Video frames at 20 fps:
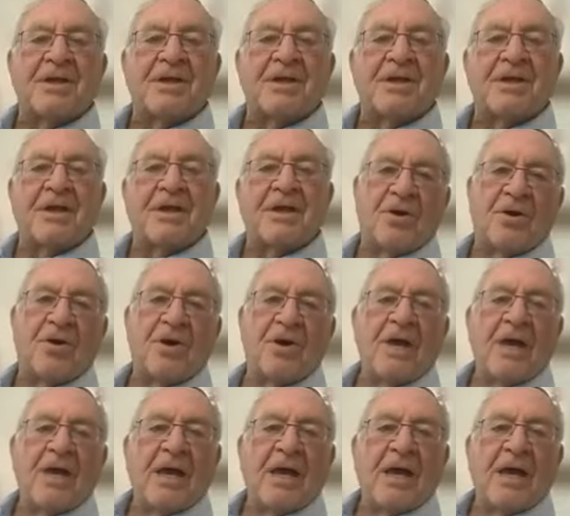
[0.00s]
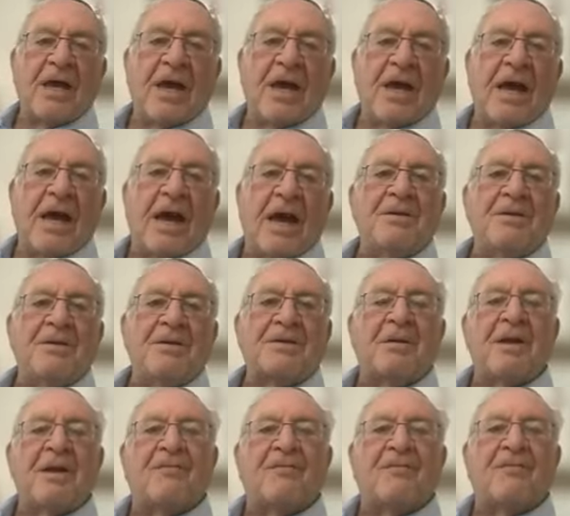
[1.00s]
That's all. That's
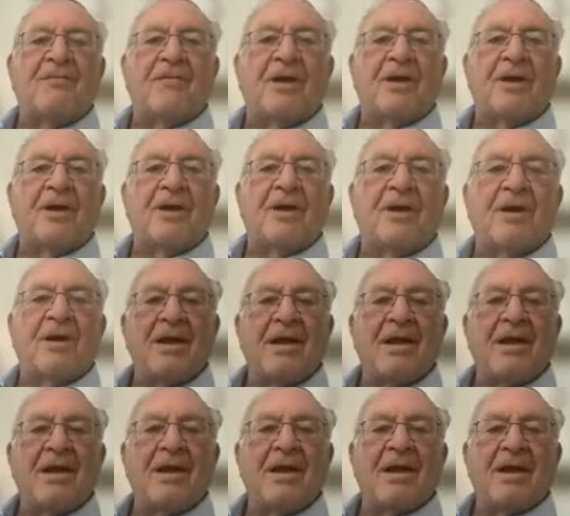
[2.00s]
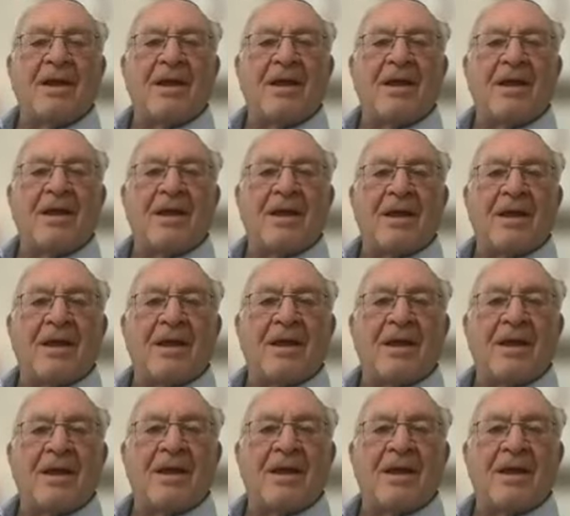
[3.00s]
nothing. For the United States, it's chump change.